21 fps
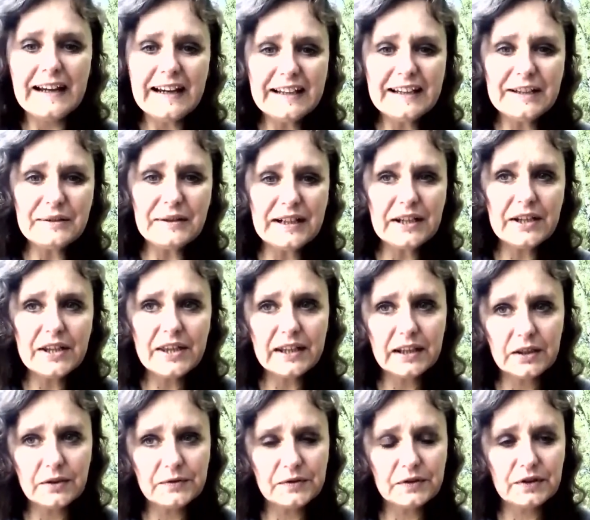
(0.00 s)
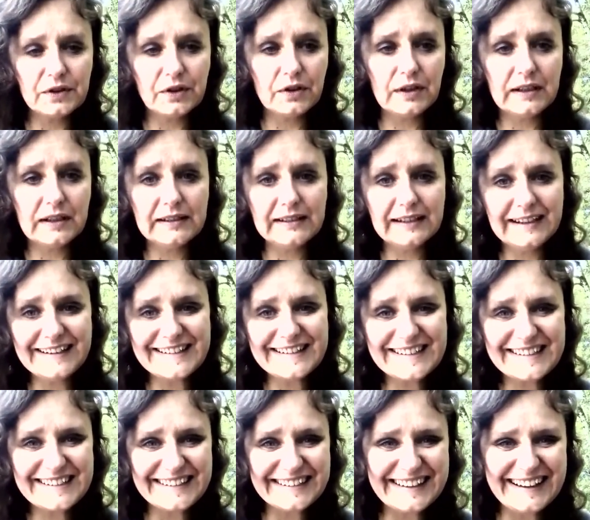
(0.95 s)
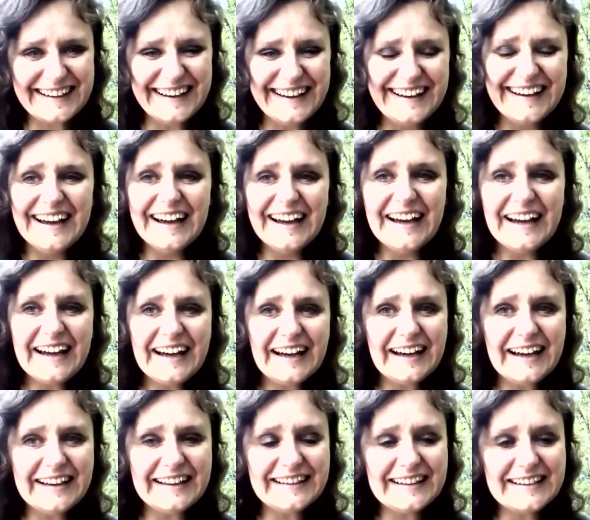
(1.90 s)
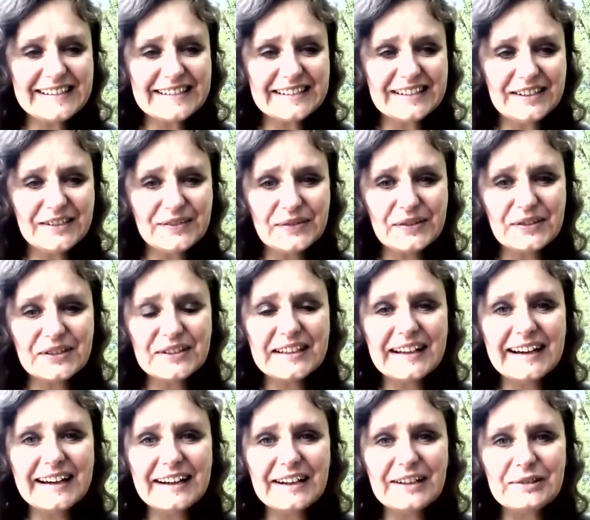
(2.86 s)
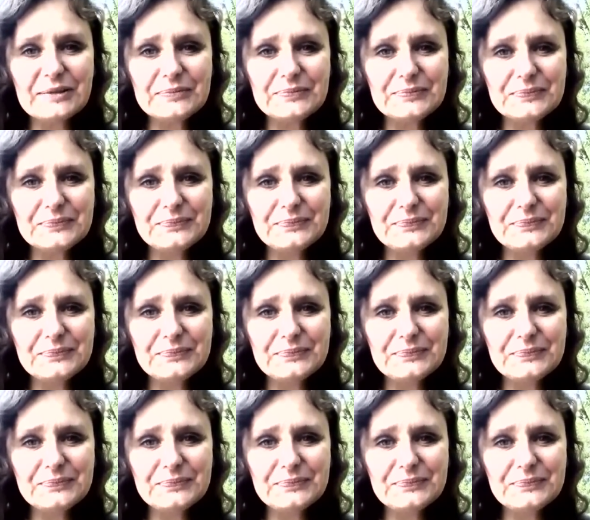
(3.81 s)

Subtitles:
Anyway, thank you for your attention, and that's all for now.